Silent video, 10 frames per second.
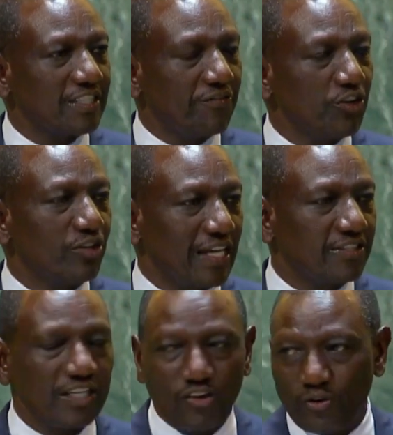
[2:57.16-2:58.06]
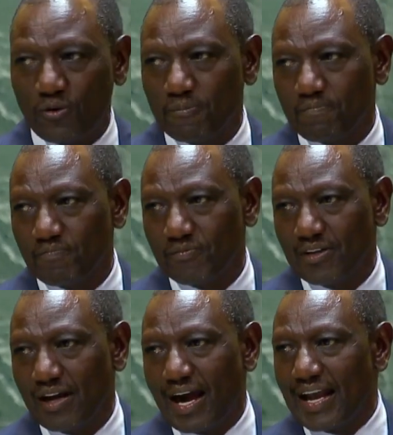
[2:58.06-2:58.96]
Just a few days ago,
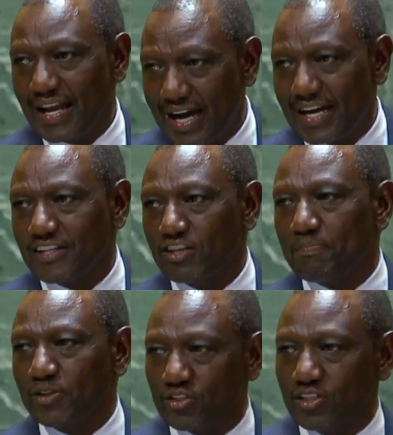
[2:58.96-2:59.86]
I had the